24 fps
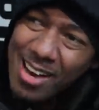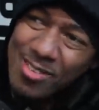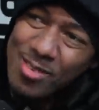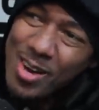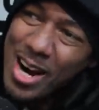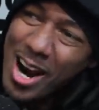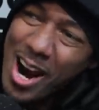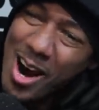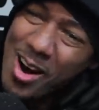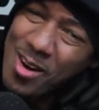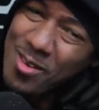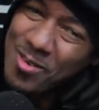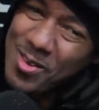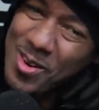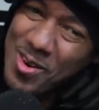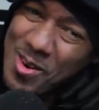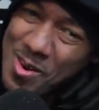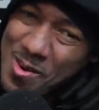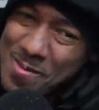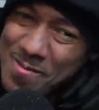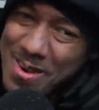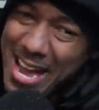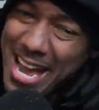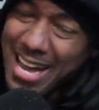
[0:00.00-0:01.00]
I where her
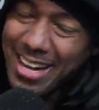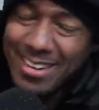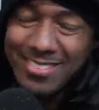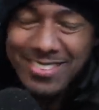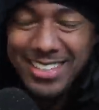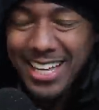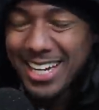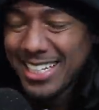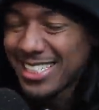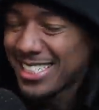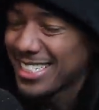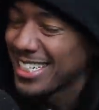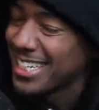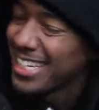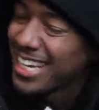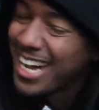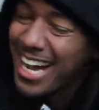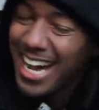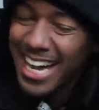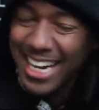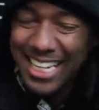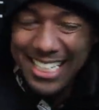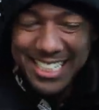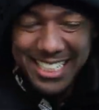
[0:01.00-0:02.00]
room at? I'm like, see,
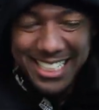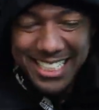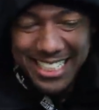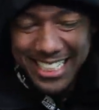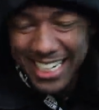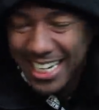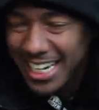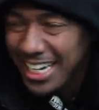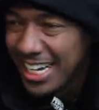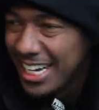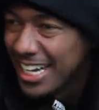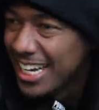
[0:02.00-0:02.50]
I ain't shit.